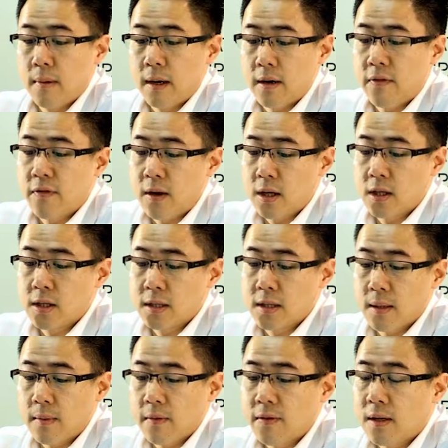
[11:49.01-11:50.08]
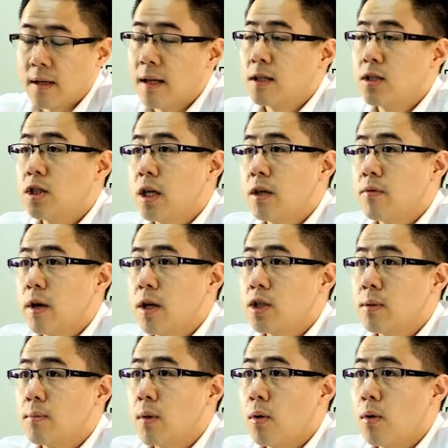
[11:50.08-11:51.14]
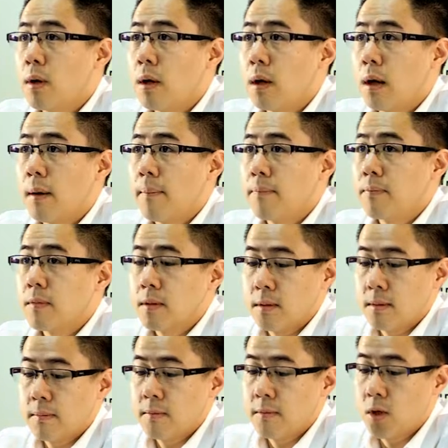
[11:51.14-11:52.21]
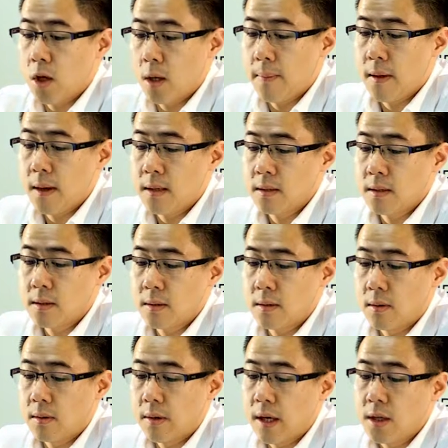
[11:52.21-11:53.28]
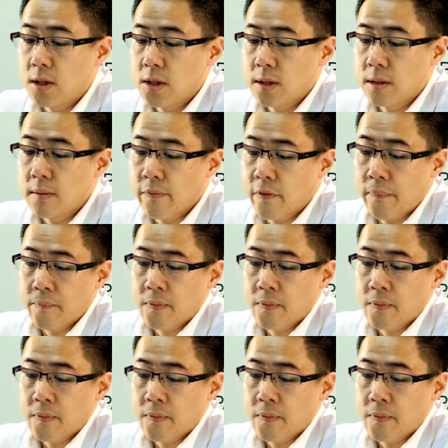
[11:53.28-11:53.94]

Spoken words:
manufacture some of the next generation turbines or engine.